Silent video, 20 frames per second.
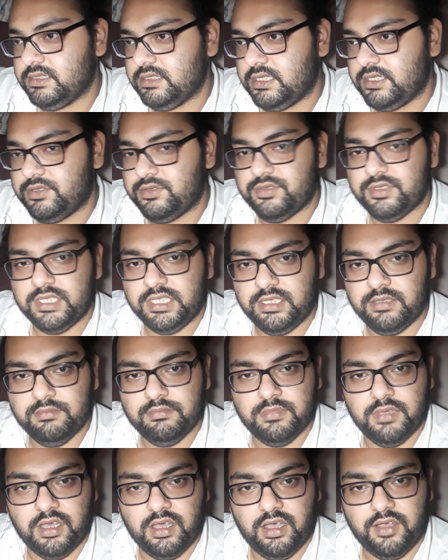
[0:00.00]
the
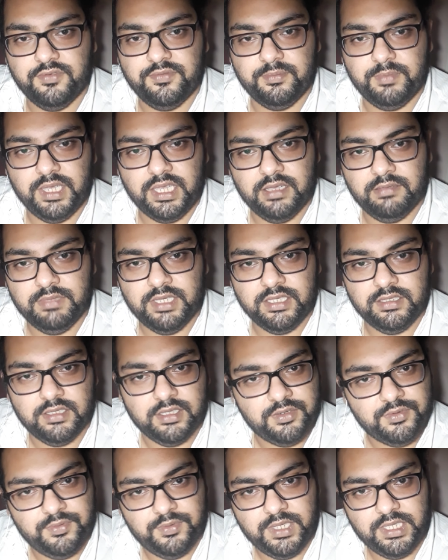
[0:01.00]
dream of becoming
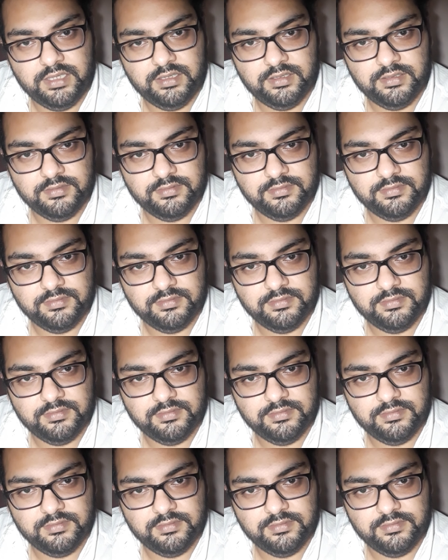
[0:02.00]
the queen.